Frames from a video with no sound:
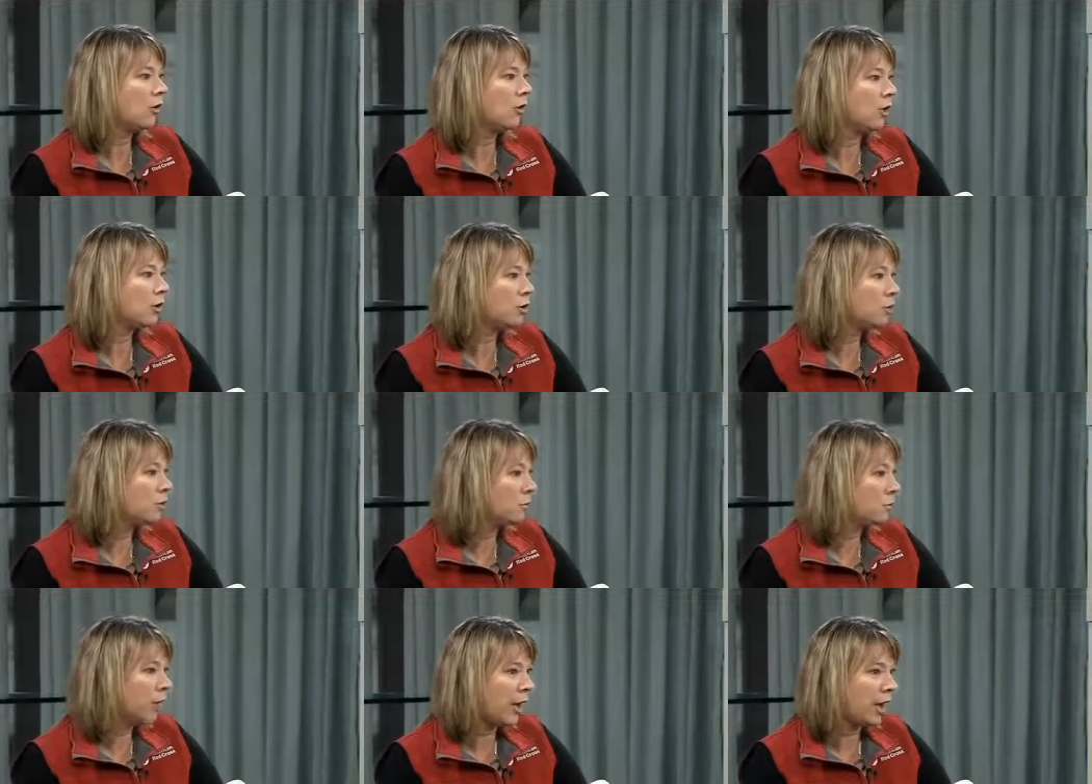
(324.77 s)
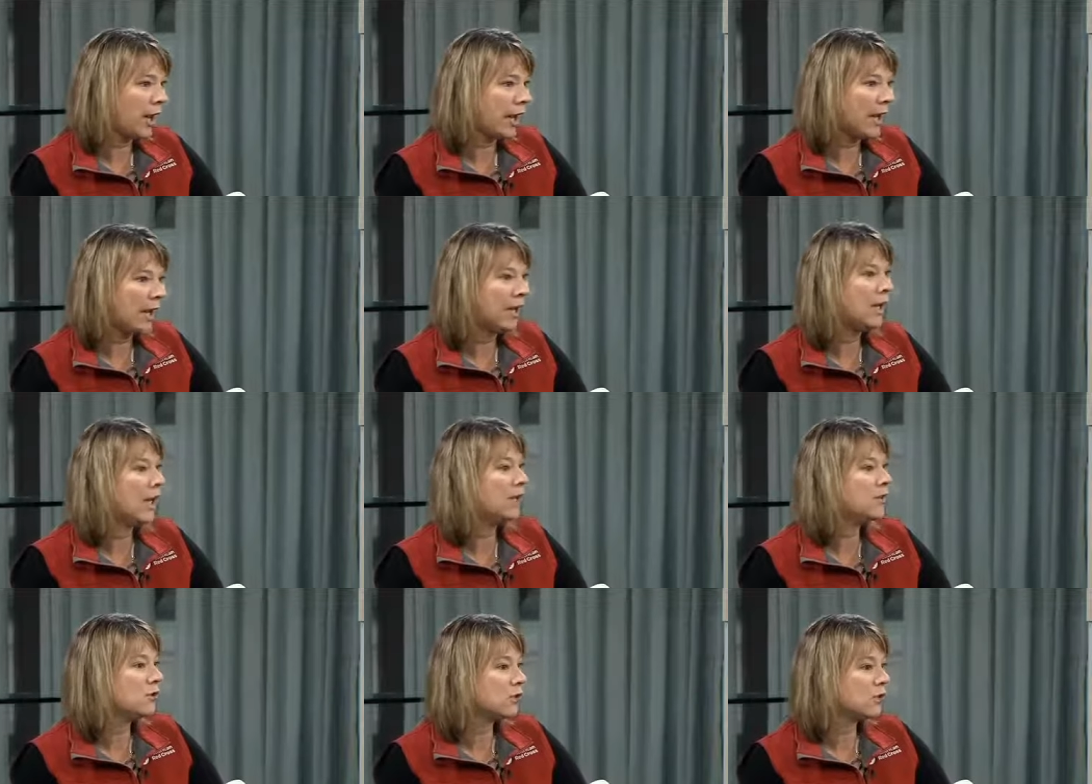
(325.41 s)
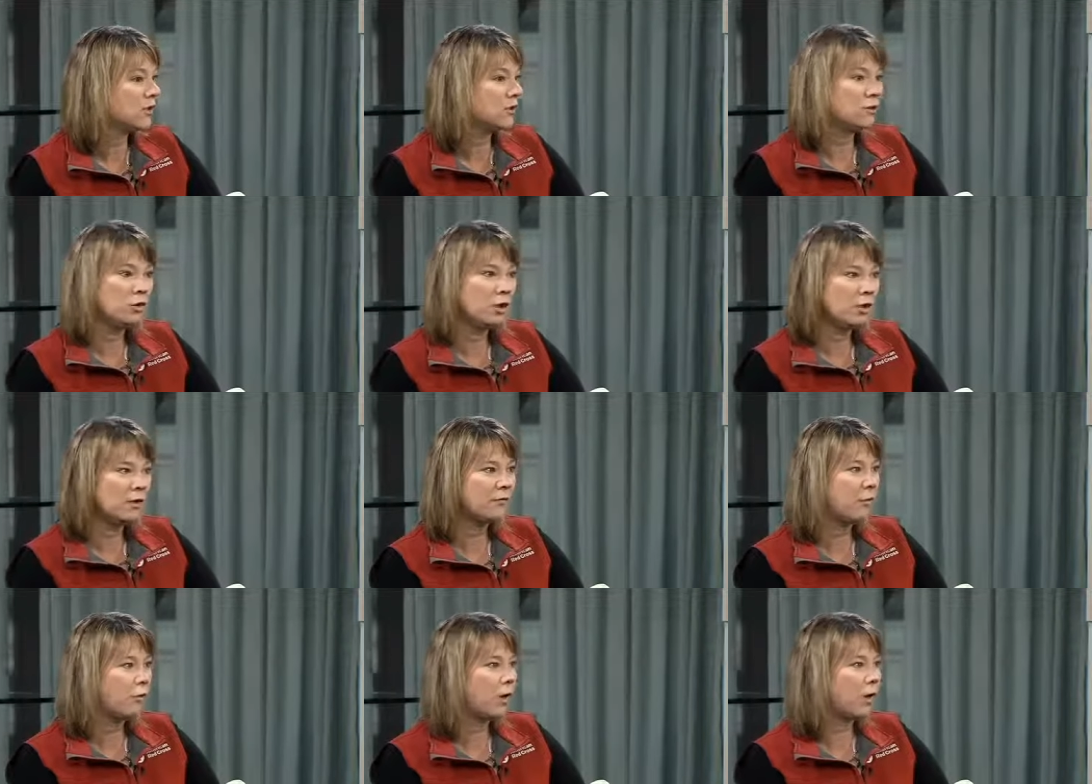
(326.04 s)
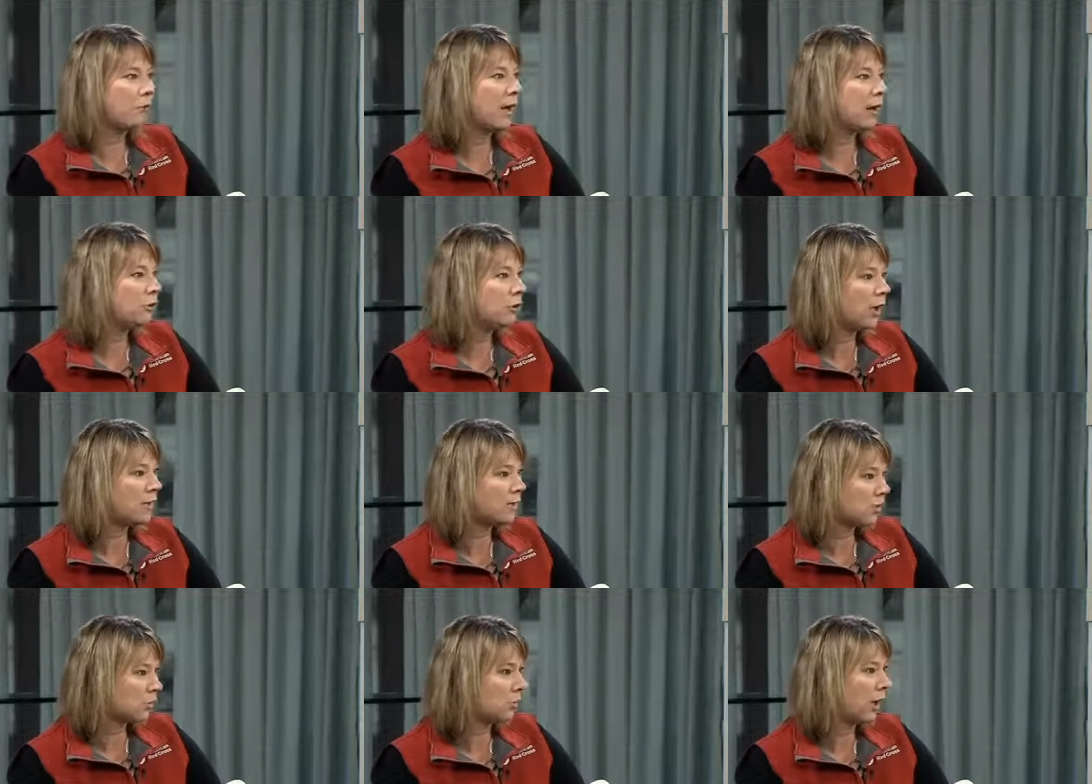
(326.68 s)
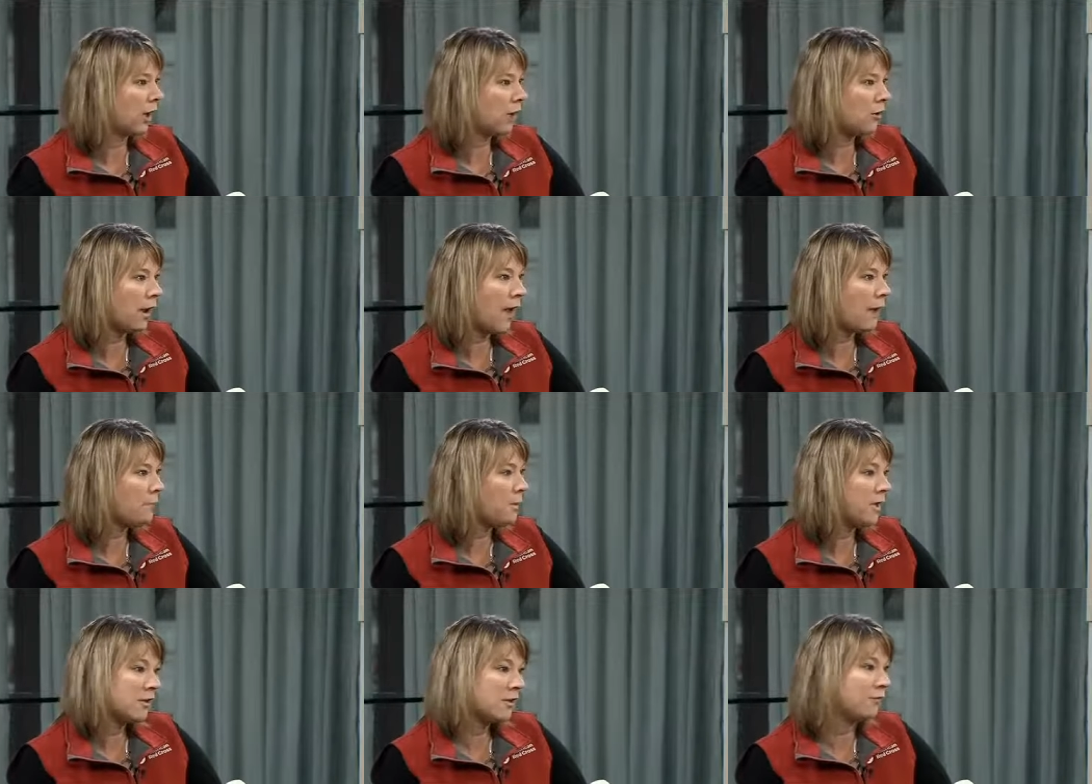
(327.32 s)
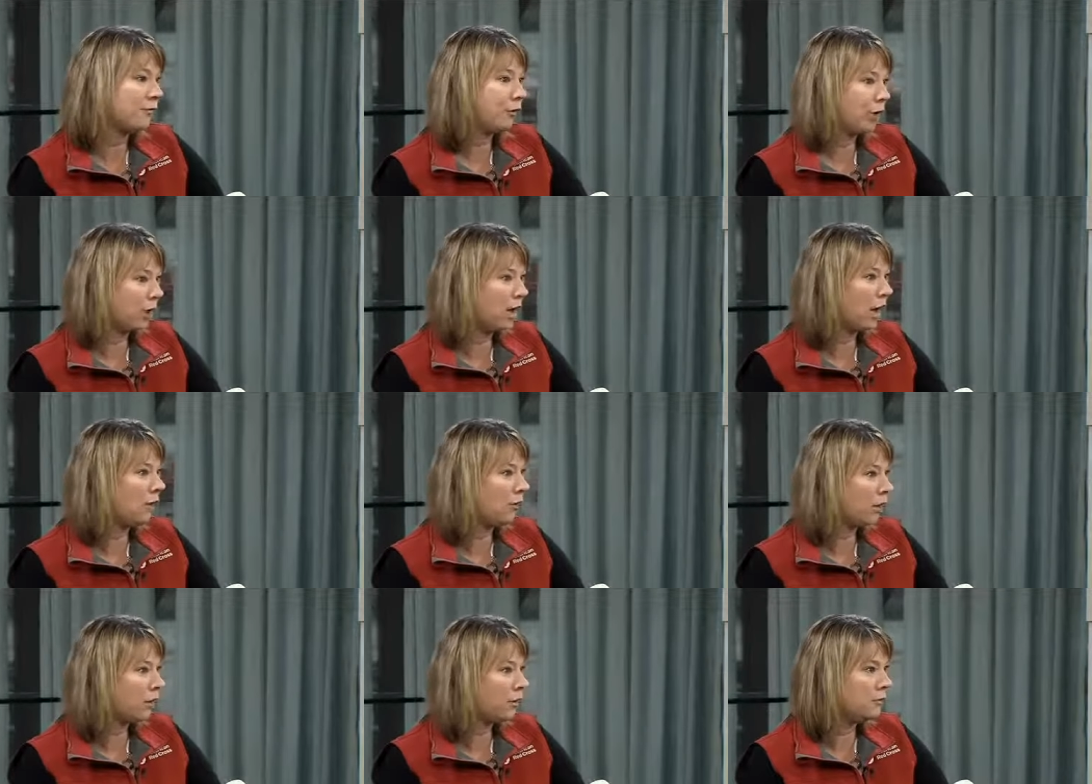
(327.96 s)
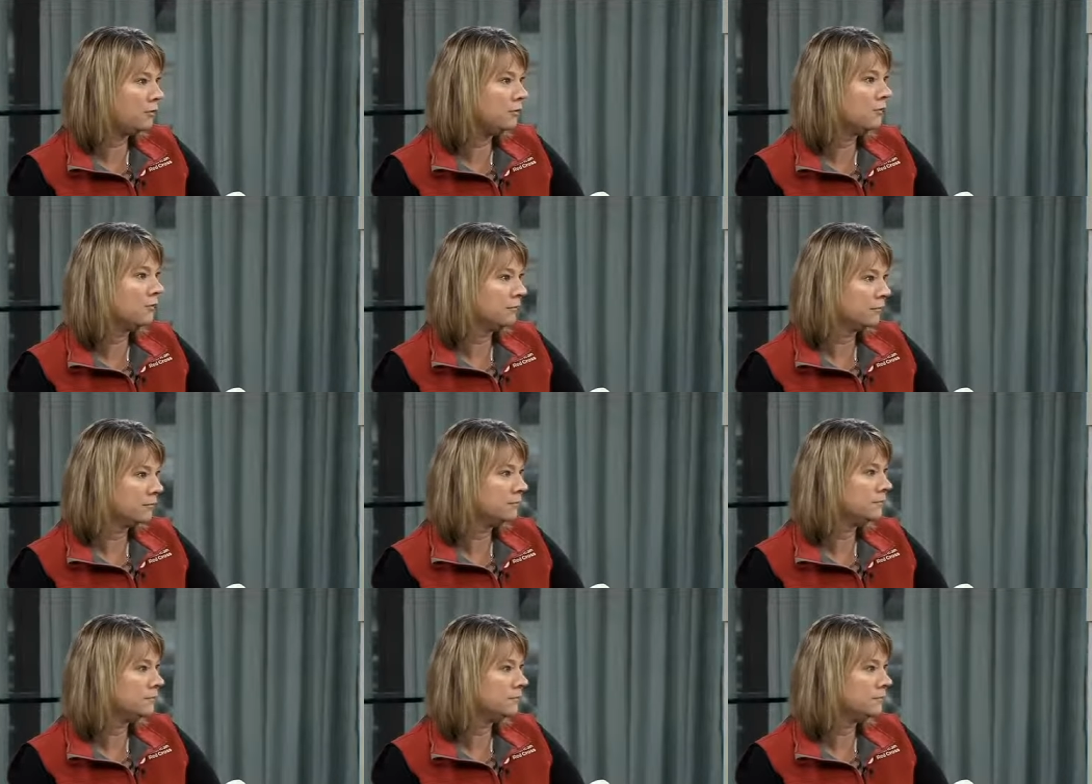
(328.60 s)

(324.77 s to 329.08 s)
or to Google Play and just look for Red Cross Tornado app and it's a free download. Perfect.